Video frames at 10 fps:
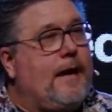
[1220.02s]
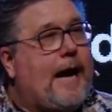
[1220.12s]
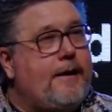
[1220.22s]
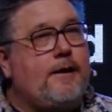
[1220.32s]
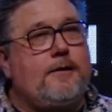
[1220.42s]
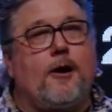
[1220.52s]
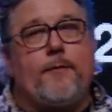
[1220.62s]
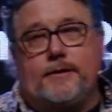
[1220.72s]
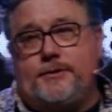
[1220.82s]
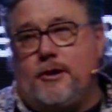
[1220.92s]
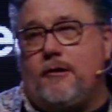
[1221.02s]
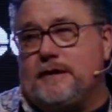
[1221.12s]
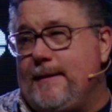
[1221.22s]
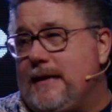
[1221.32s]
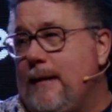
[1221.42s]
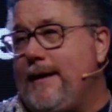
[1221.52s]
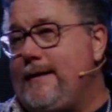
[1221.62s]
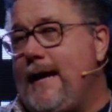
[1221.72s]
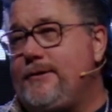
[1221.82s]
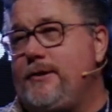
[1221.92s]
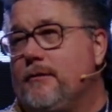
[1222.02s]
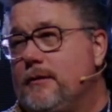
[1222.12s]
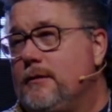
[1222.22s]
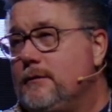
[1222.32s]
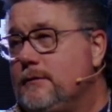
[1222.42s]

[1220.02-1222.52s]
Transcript: How do you know when a joke is becoming a dad joke?